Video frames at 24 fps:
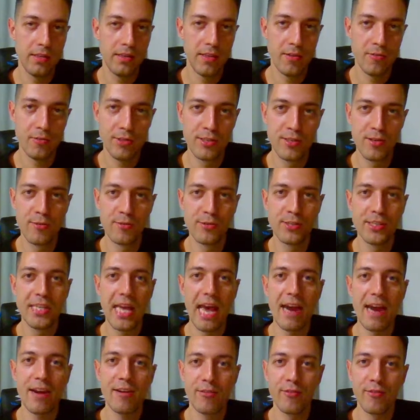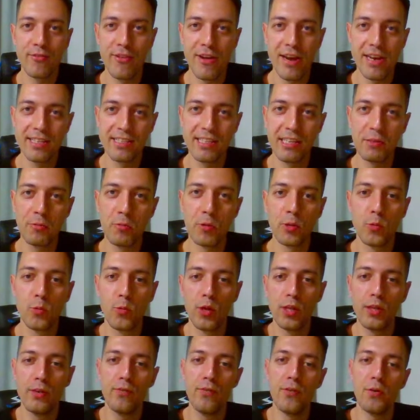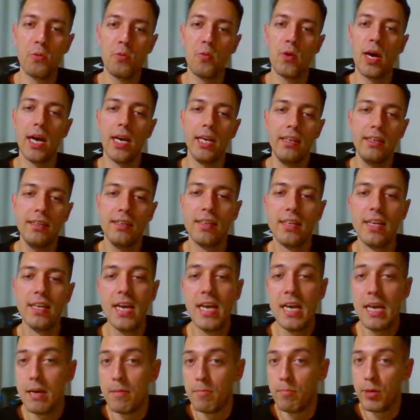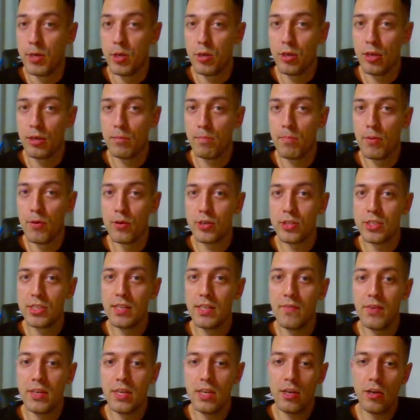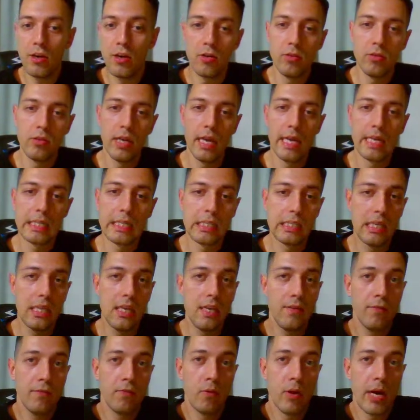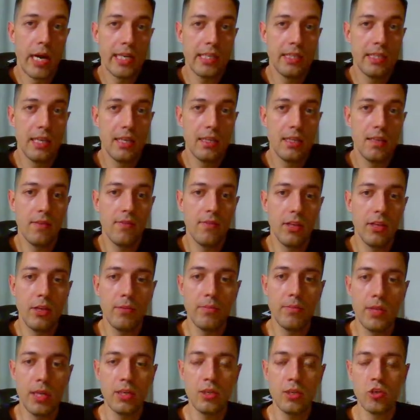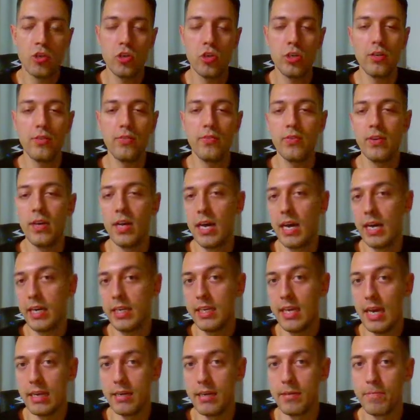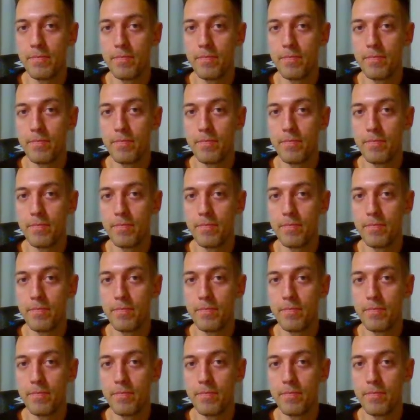There is no sacrifice that would win for white, but you can pause the video and see if white can develop the initiative again.